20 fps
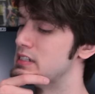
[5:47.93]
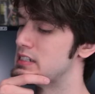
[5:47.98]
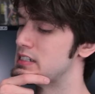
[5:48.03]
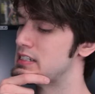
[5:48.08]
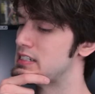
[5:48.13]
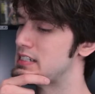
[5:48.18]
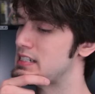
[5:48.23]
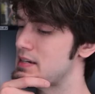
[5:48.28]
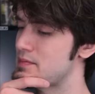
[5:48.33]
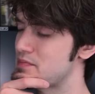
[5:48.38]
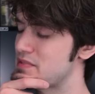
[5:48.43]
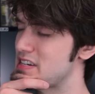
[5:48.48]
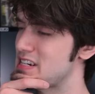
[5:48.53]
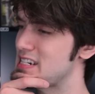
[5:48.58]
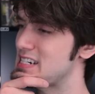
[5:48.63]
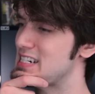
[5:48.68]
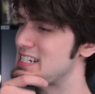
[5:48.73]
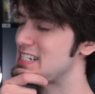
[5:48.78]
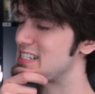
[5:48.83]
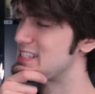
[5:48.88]

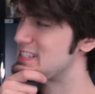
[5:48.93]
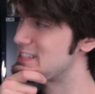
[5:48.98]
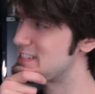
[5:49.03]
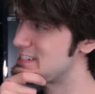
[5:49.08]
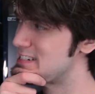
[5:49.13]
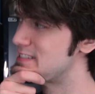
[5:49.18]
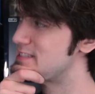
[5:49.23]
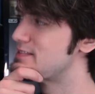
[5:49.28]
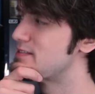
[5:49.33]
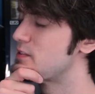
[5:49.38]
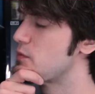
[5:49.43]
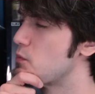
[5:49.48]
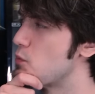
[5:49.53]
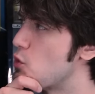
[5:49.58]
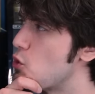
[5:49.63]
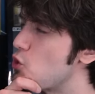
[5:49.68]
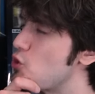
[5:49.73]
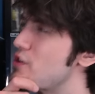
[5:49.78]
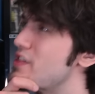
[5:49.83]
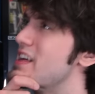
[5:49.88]
Something I love
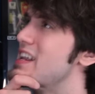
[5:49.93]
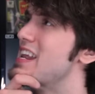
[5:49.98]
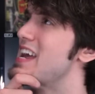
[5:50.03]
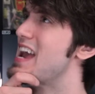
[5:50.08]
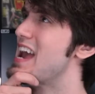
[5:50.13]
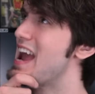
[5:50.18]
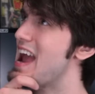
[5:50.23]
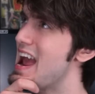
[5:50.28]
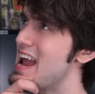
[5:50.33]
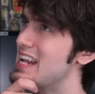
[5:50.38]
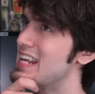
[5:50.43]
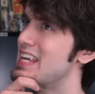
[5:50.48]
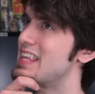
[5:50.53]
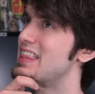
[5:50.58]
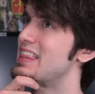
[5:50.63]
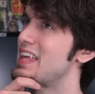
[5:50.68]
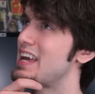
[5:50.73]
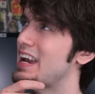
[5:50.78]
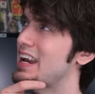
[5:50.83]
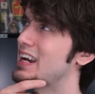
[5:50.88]
more than
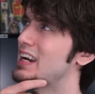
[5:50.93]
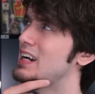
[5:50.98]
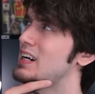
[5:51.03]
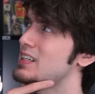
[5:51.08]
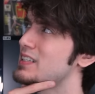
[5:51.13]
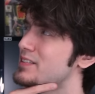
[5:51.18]
anything.